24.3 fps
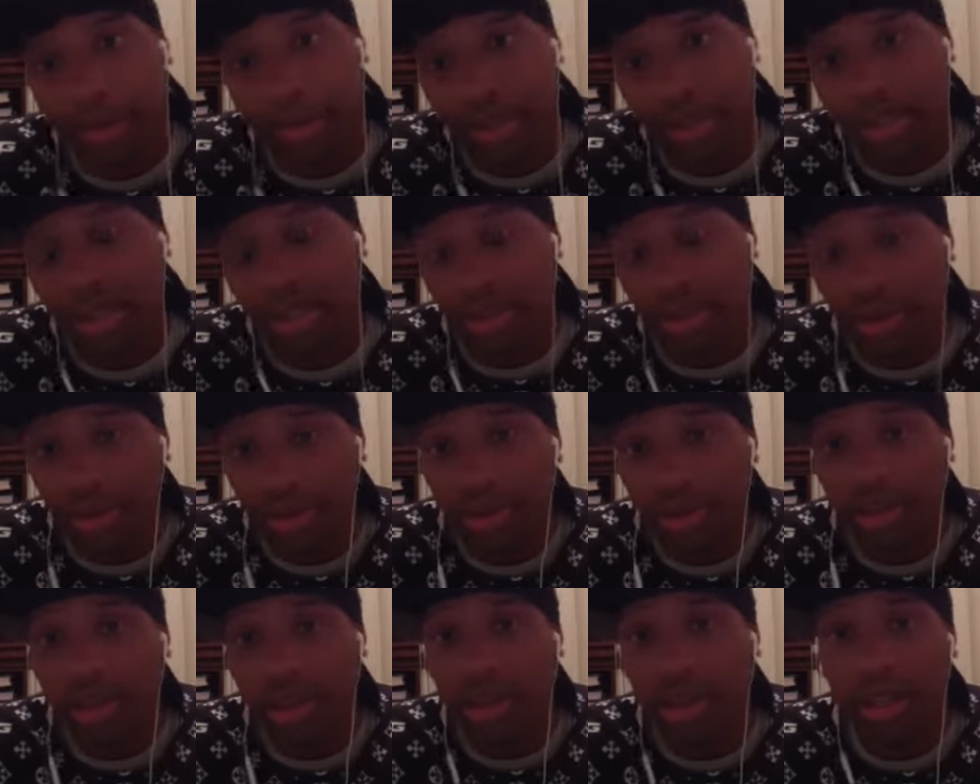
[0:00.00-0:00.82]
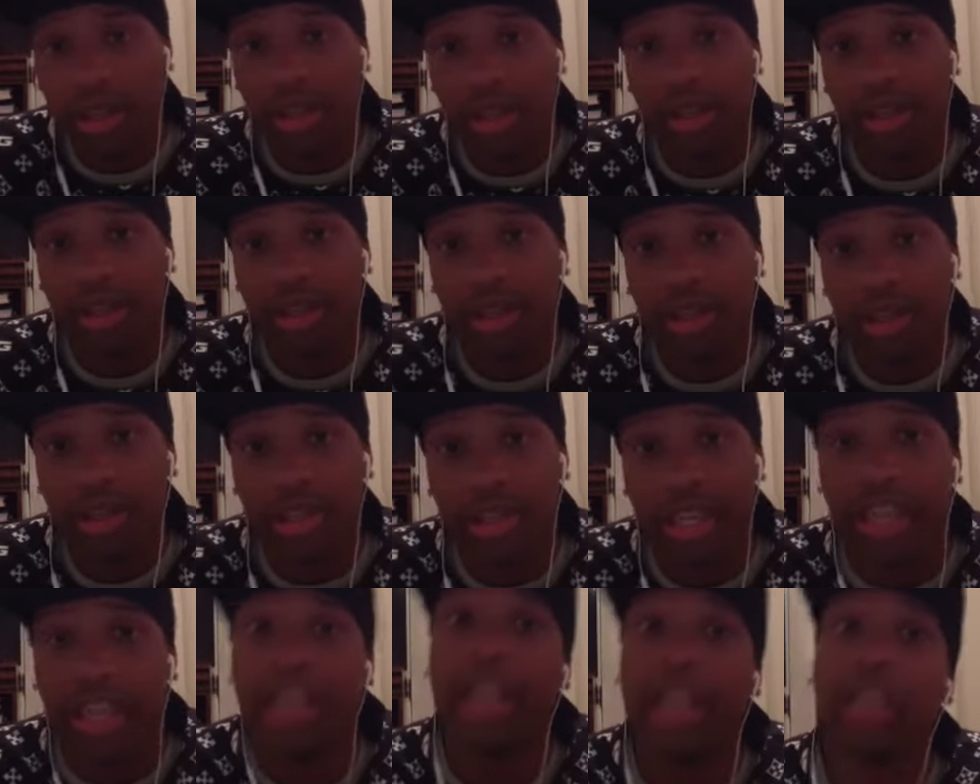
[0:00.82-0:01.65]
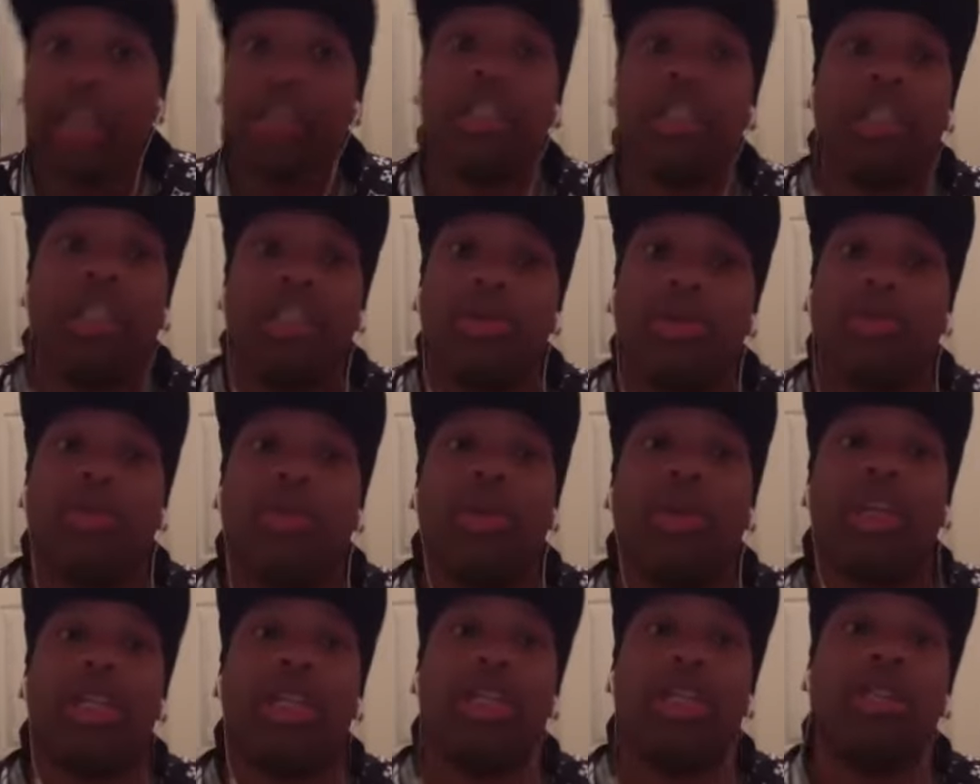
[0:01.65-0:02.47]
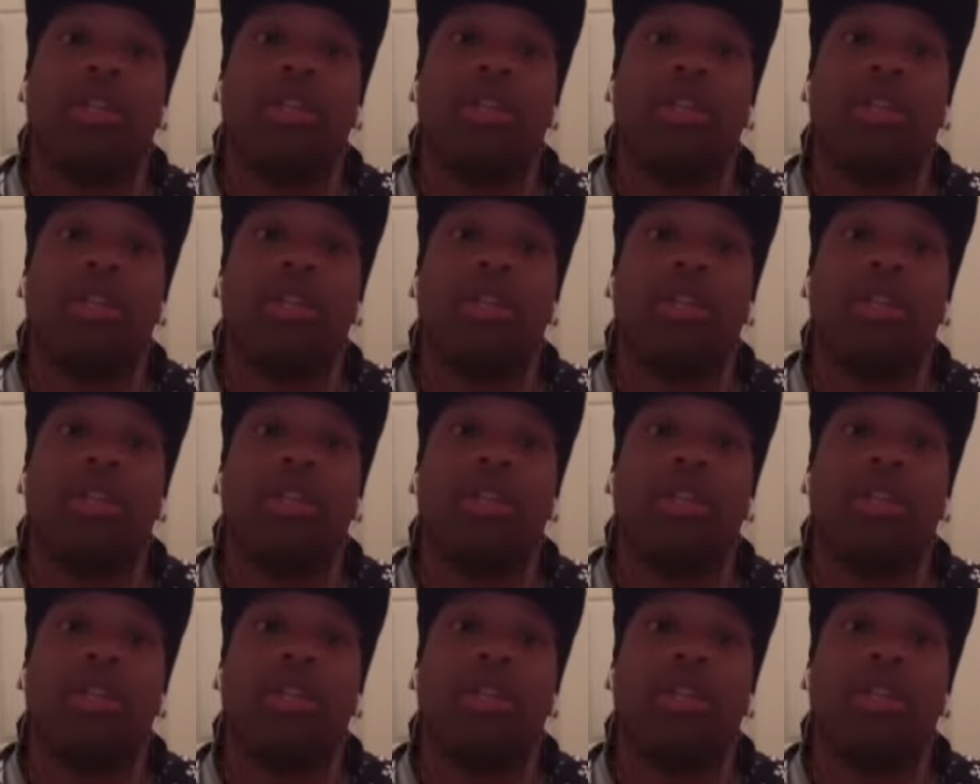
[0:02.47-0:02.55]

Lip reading: too, that Nelly doesn't want,